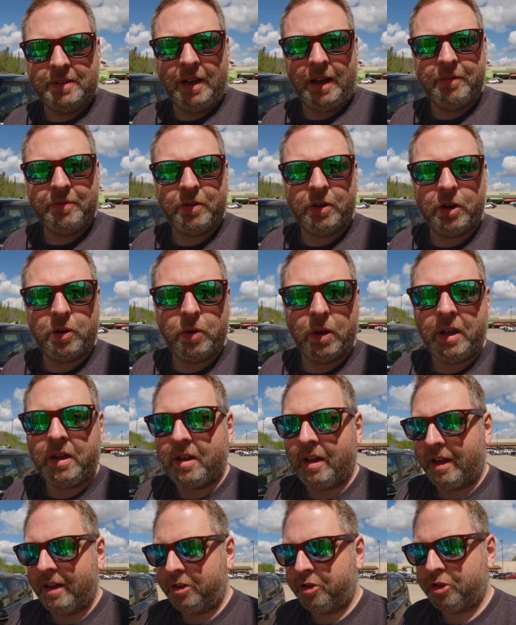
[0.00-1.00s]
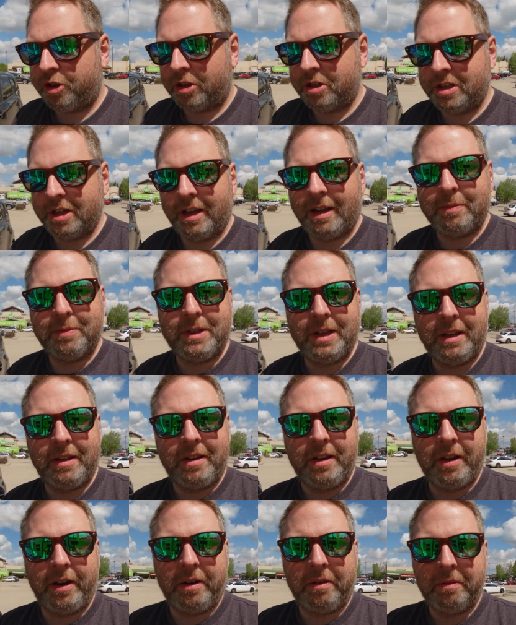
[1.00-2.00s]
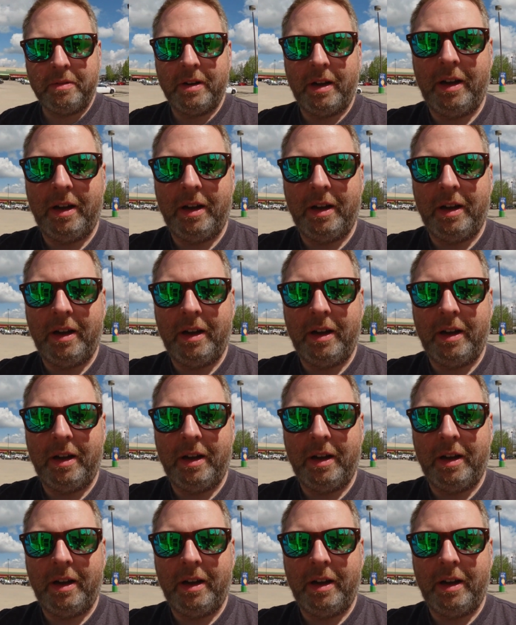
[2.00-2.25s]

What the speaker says: Time for a quick charging update here.